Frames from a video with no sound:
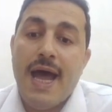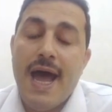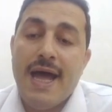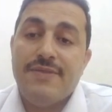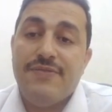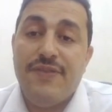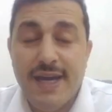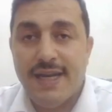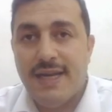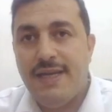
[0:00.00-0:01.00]
And
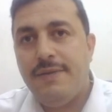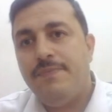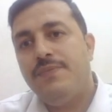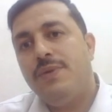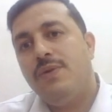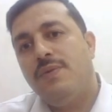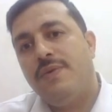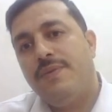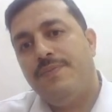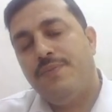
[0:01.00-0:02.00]
finally,
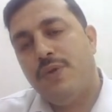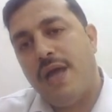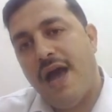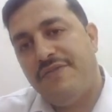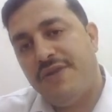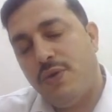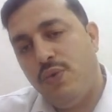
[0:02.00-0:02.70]
after